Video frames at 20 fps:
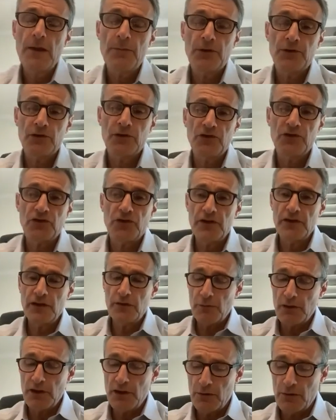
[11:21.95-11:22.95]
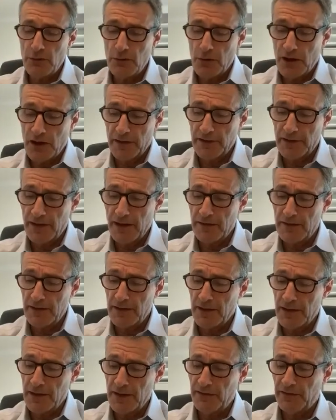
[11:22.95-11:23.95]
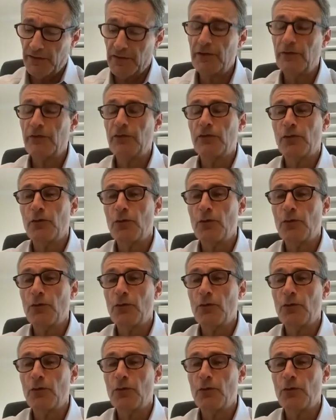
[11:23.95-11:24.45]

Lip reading: potentially will look at getting listed